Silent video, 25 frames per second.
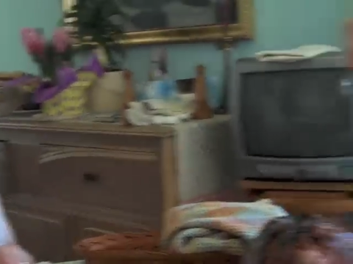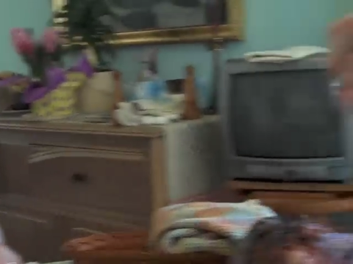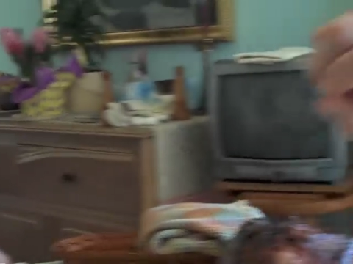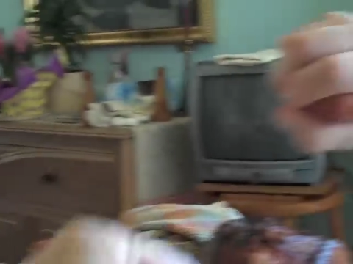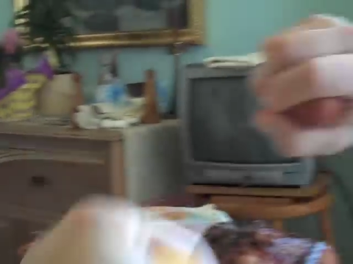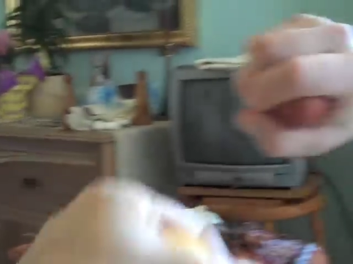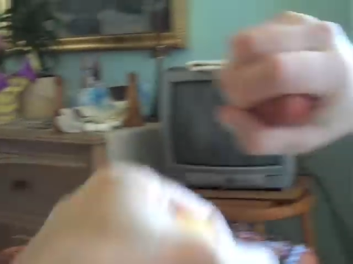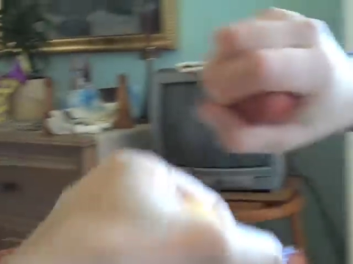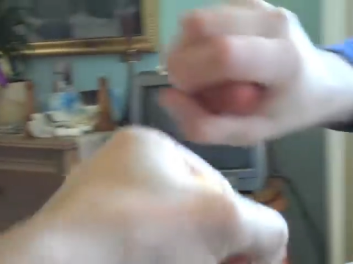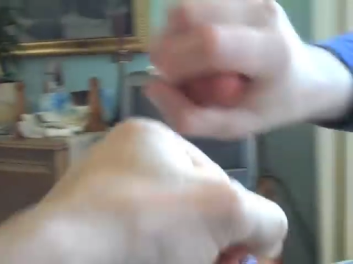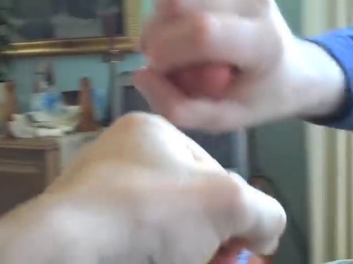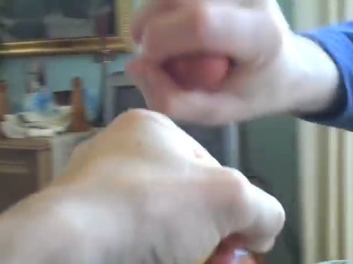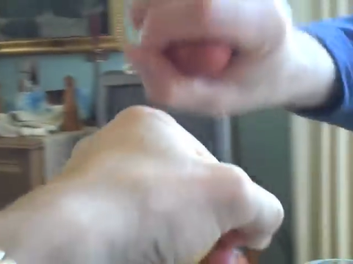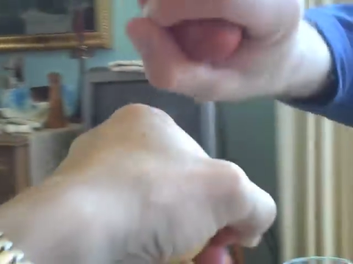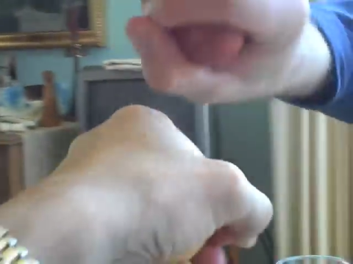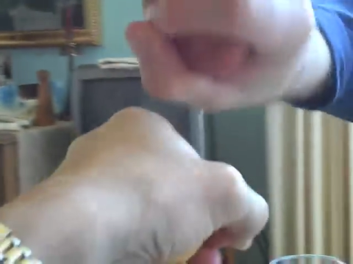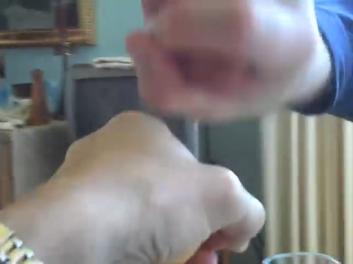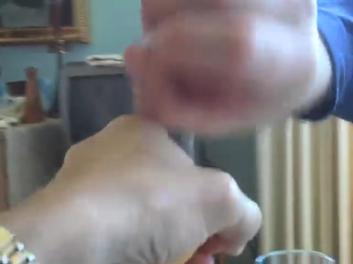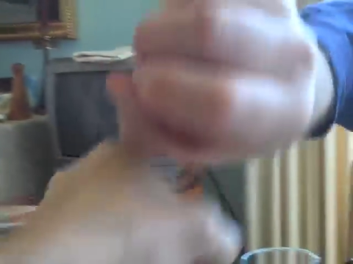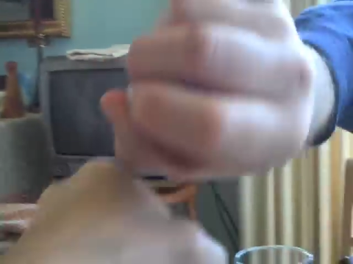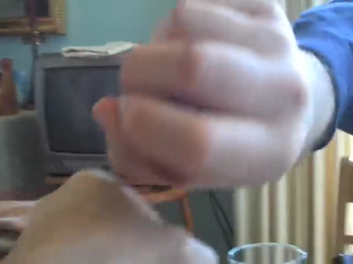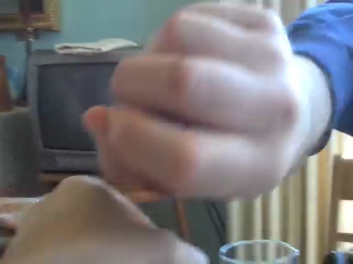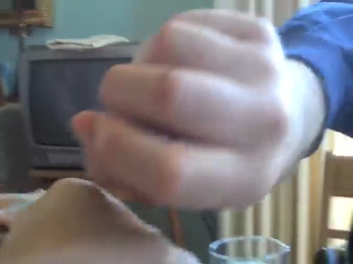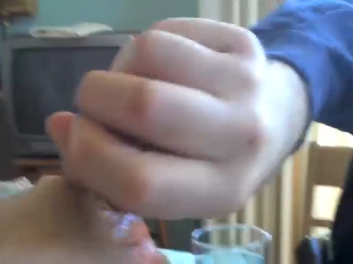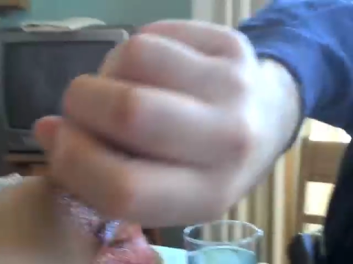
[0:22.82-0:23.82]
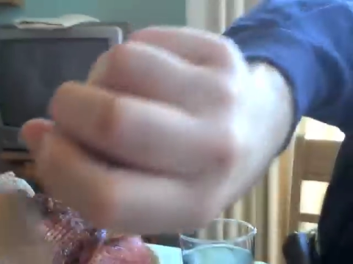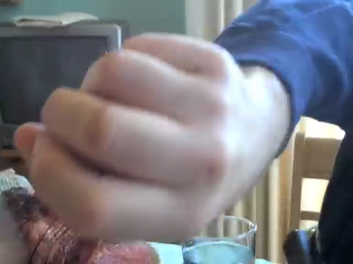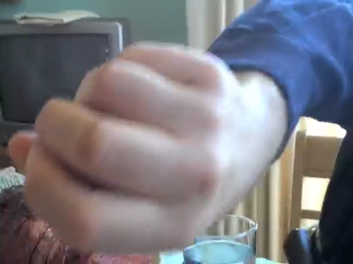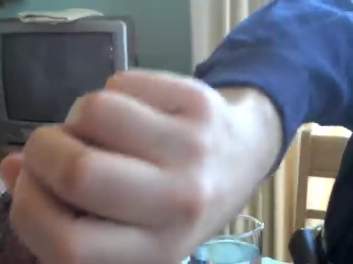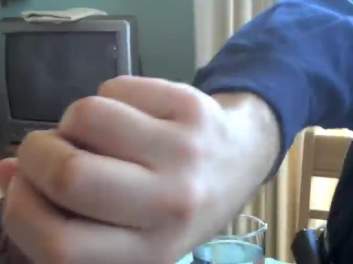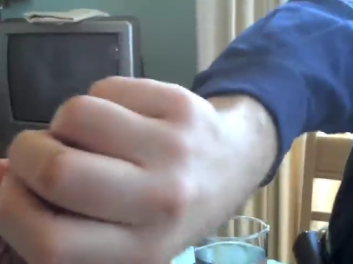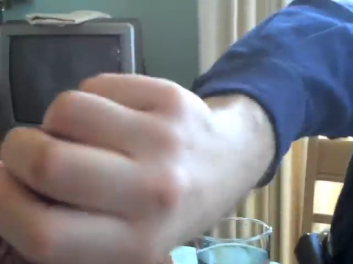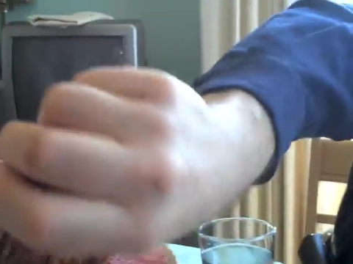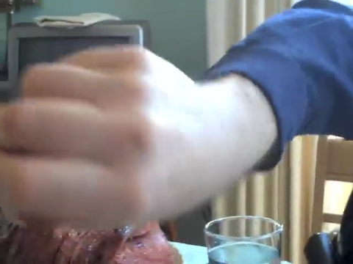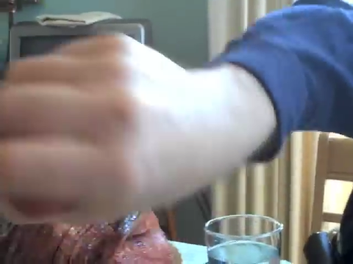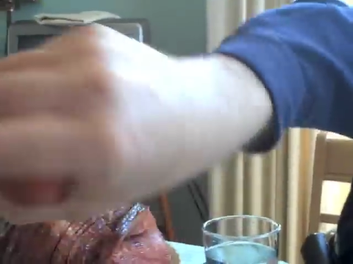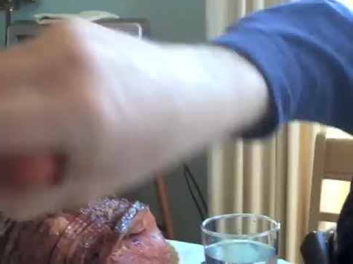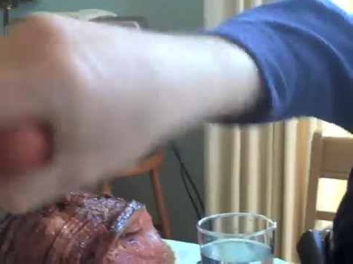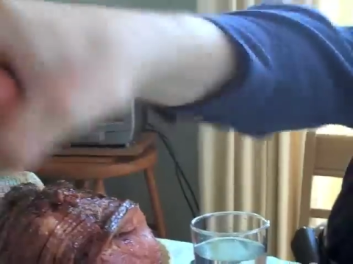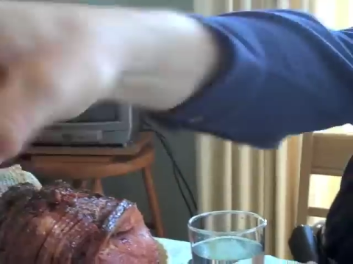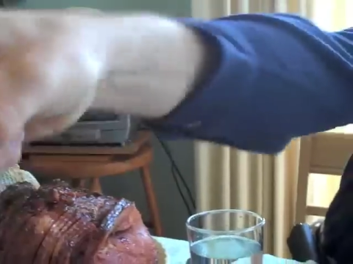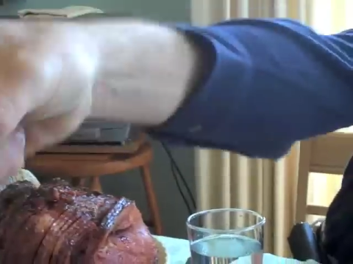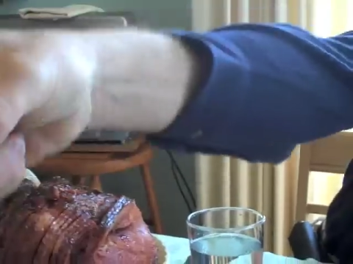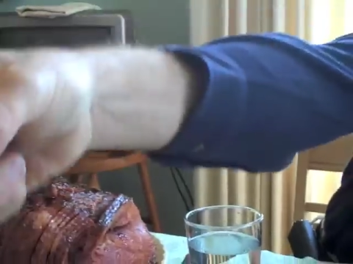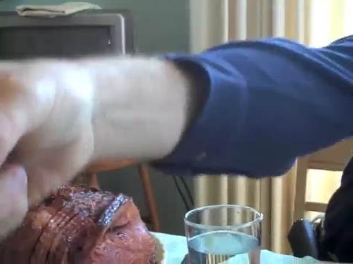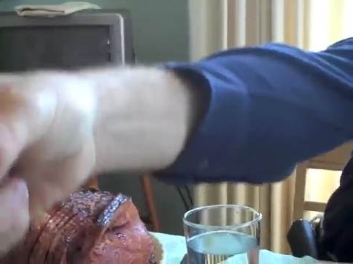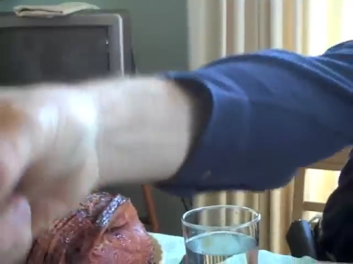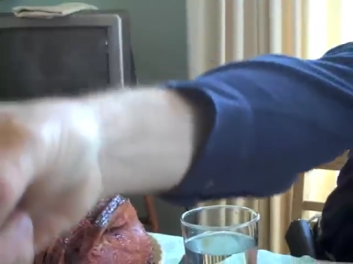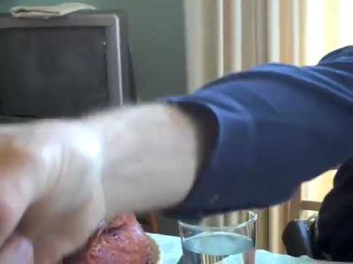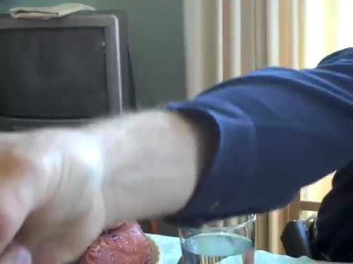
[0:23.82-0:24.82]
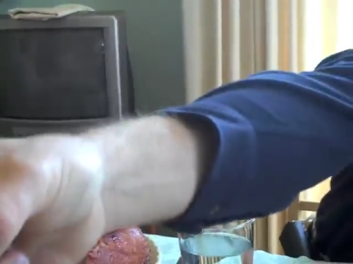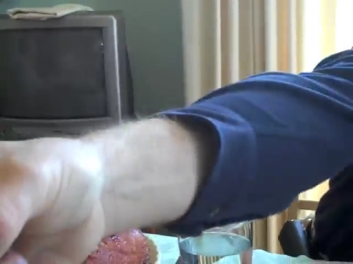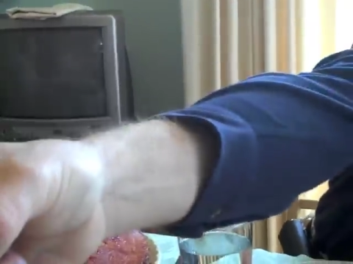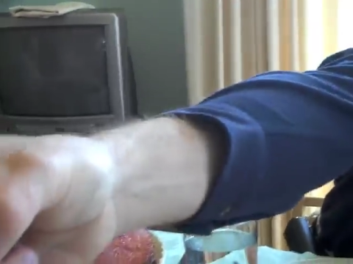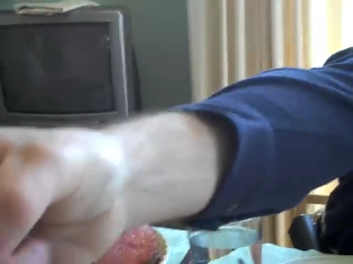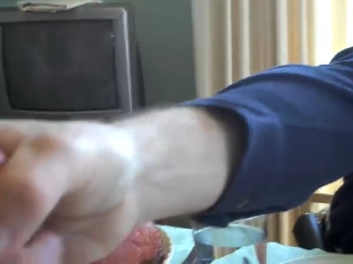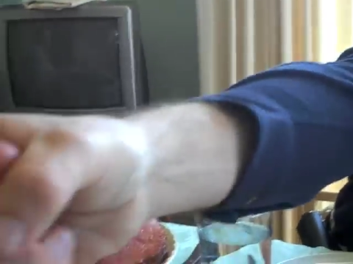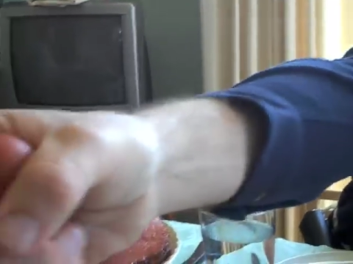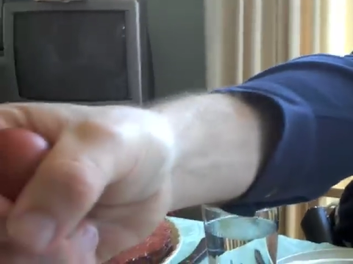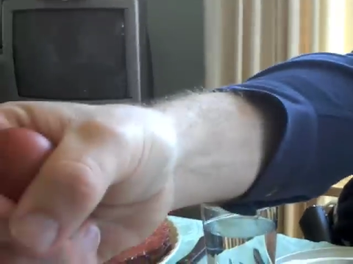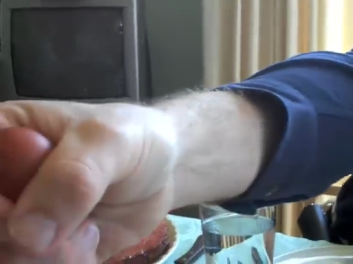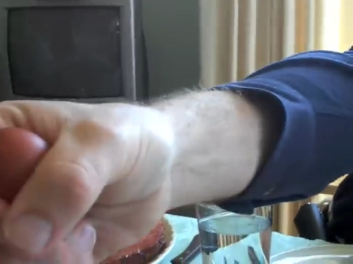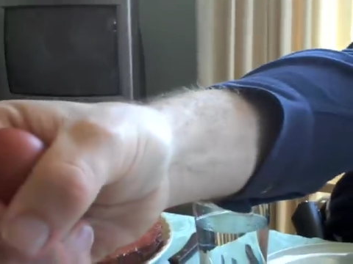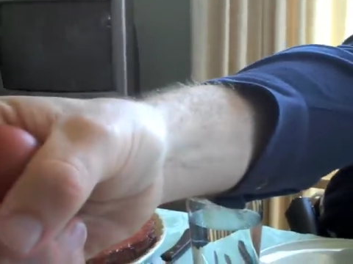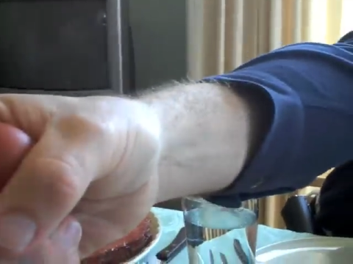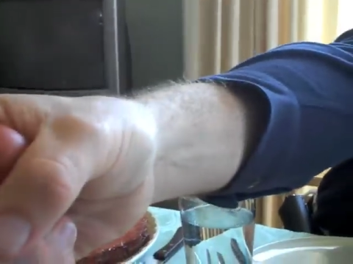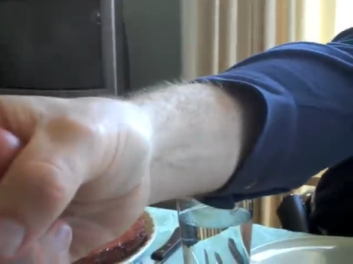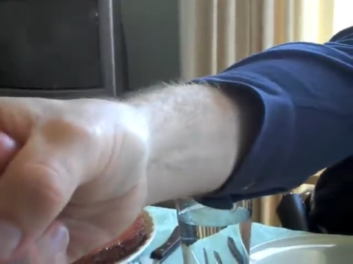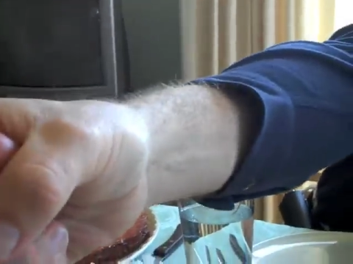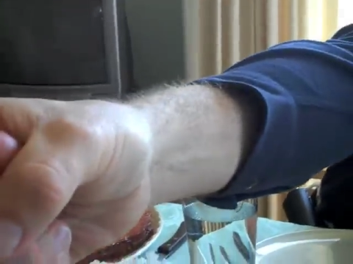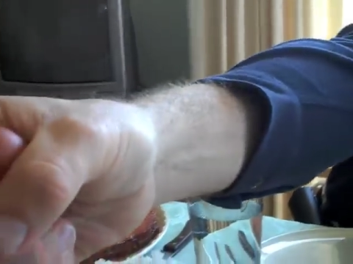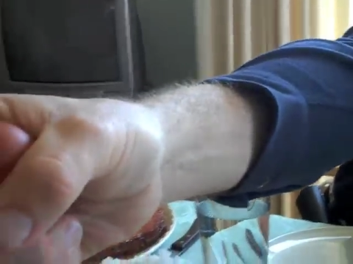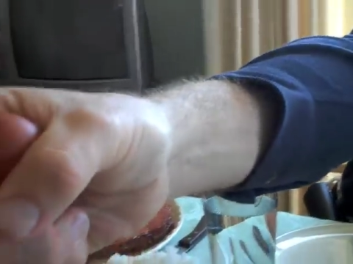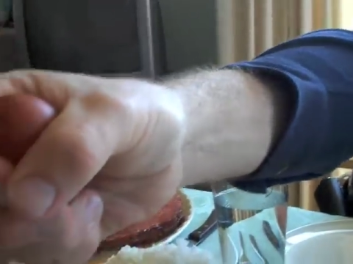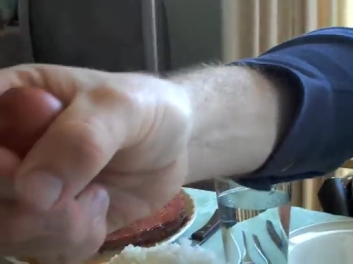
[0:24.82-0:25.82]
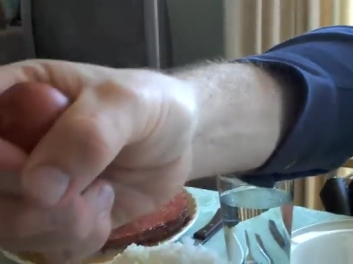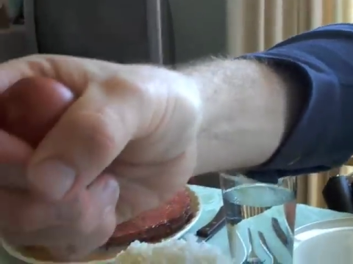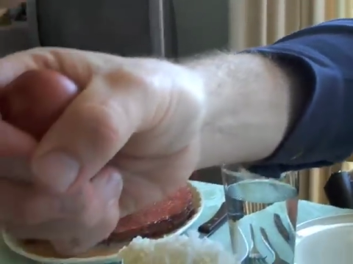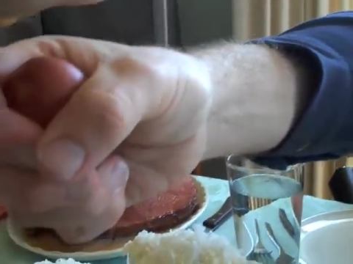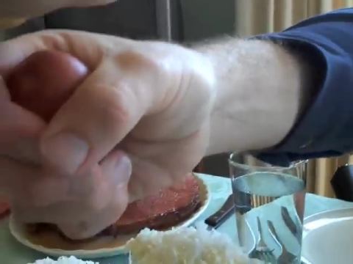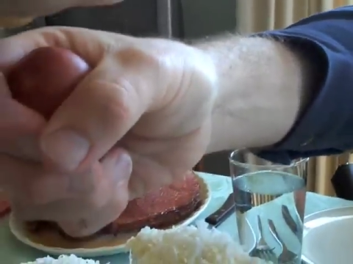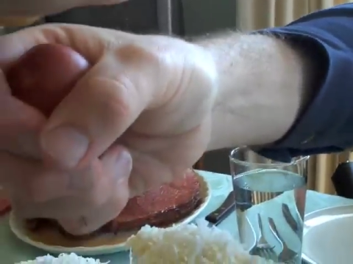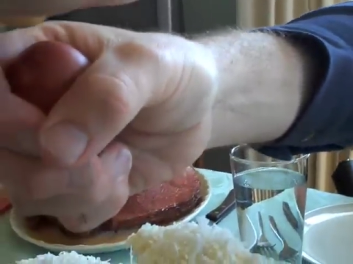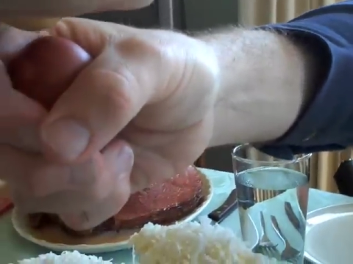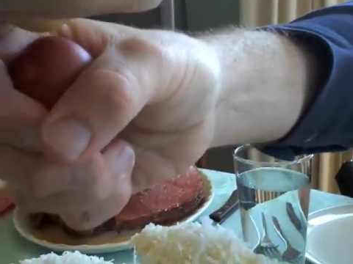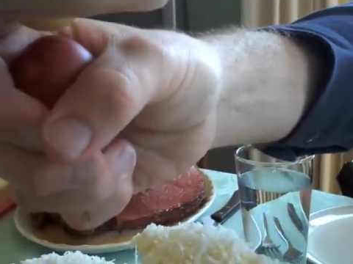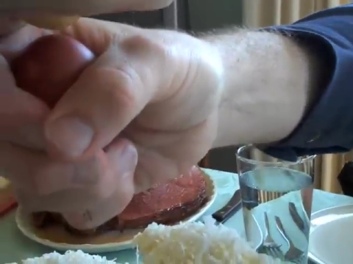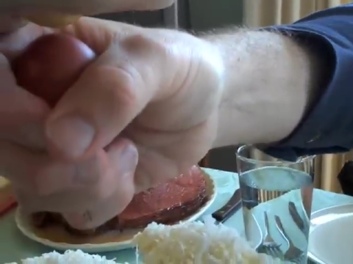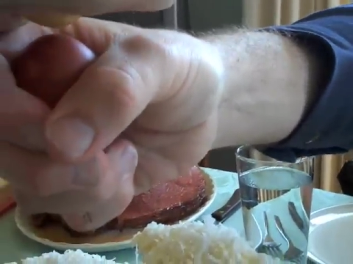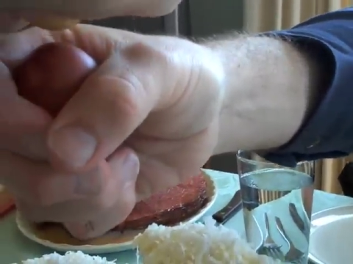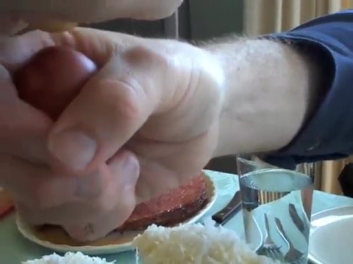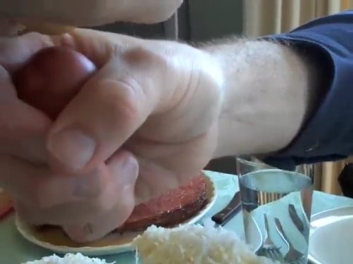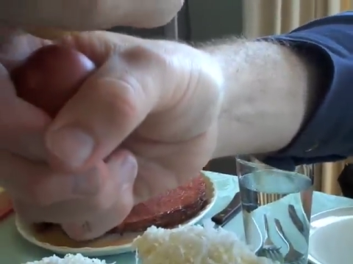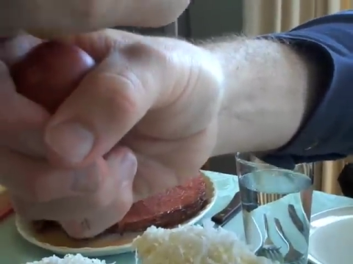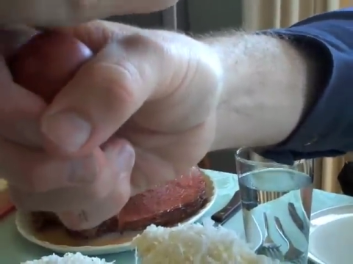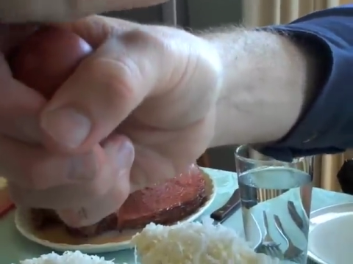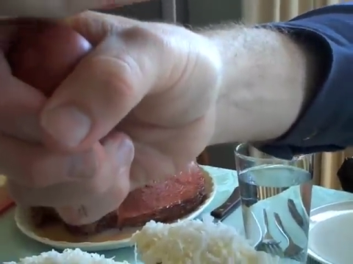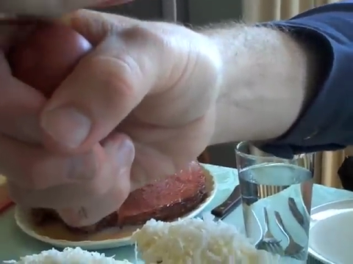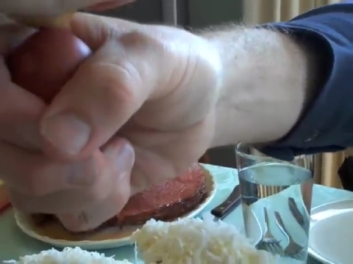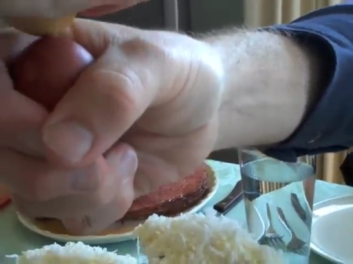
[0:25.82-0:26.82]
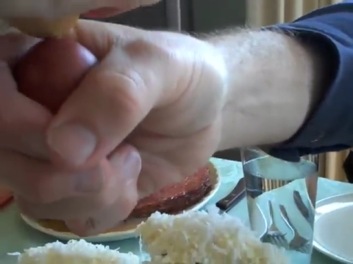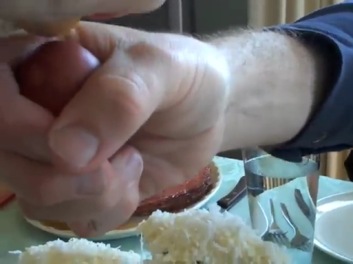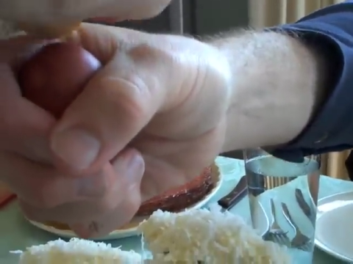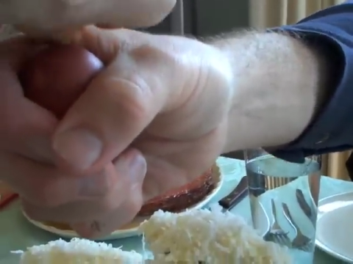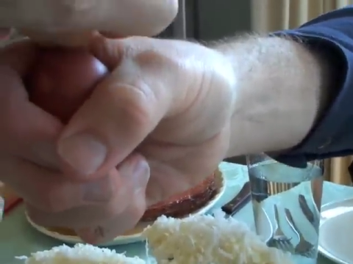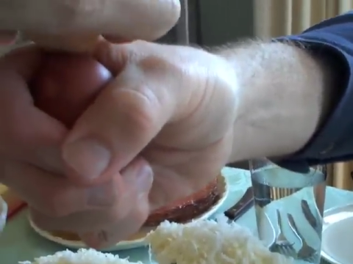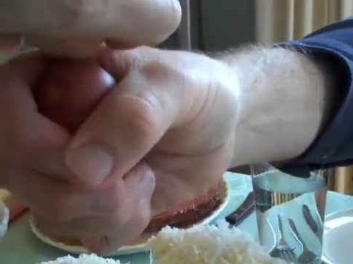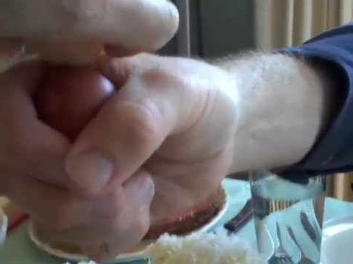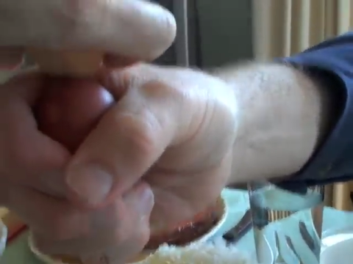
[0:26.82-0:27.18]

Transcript: (no speaker visible)